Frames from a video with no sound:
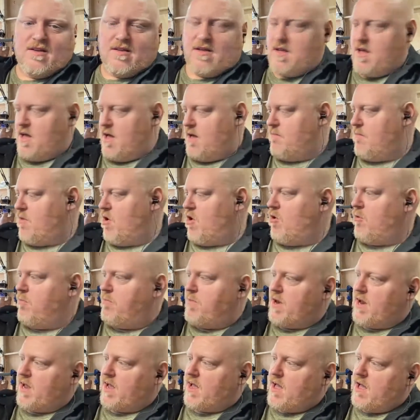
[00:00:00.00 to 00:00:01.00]
I'm
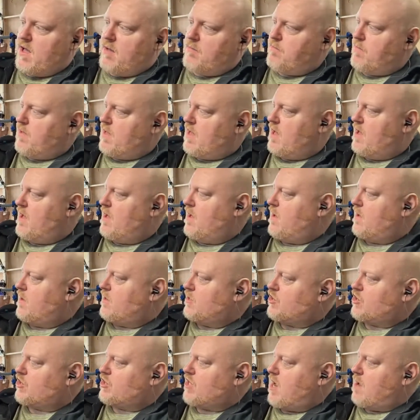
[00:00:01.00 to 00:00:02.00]
opening up
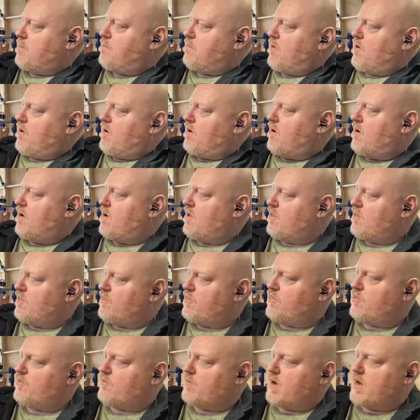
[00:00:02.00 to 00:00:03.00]
Shaper
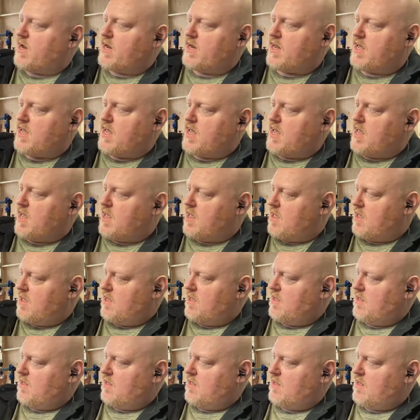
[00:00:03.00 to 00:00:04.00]
3D,
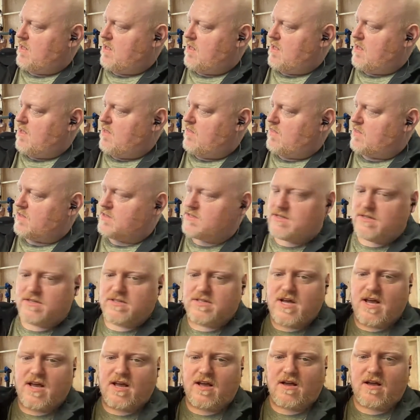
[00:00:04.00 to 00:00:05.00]
and this will
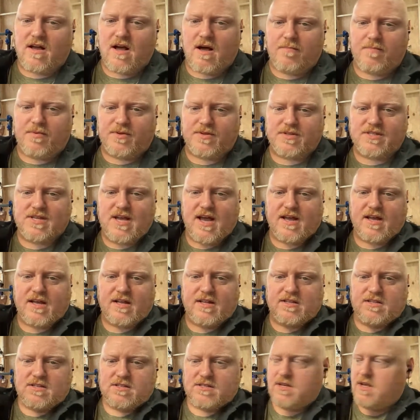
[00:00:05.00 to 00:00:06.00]
take a couple
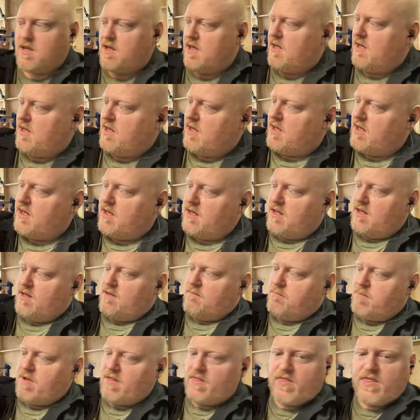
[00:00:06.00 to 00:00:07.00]
seconds.
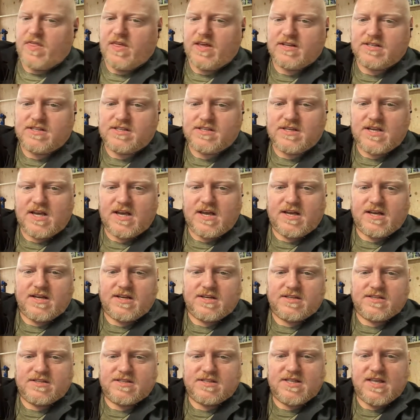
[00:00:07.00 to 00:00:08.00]
But this
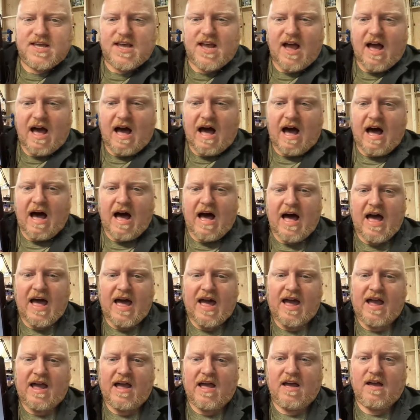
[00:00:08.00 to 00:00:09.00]
is the
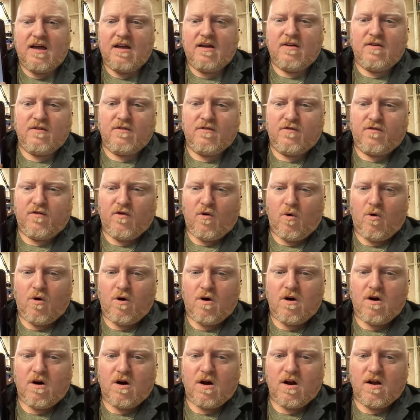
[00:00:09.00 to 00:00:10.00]
eye
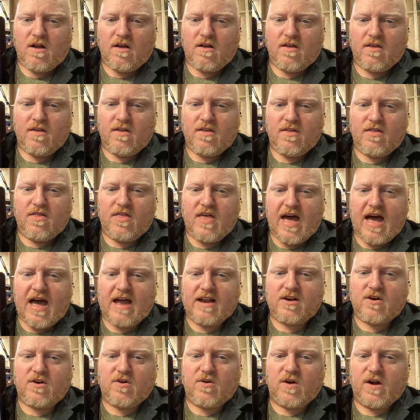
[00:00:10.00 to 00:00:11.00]
for
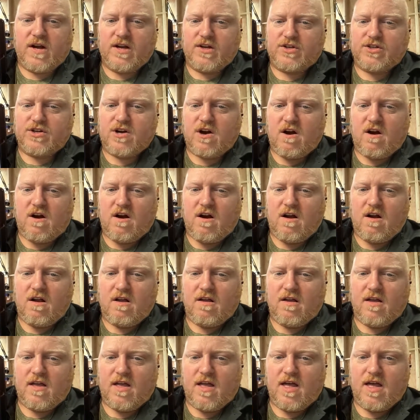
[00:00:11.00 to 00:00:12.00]
that creature,
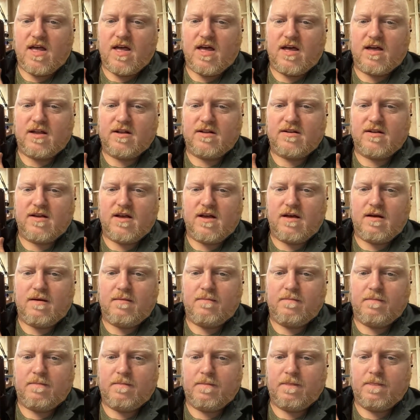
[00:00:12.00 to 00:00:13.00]

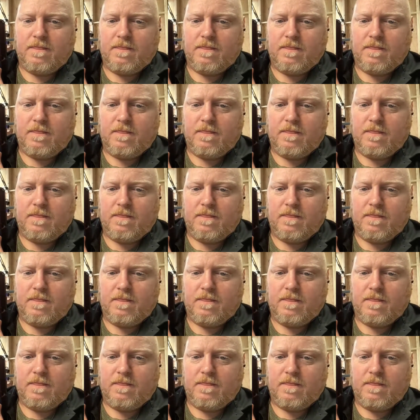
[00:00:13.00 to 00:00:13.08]
and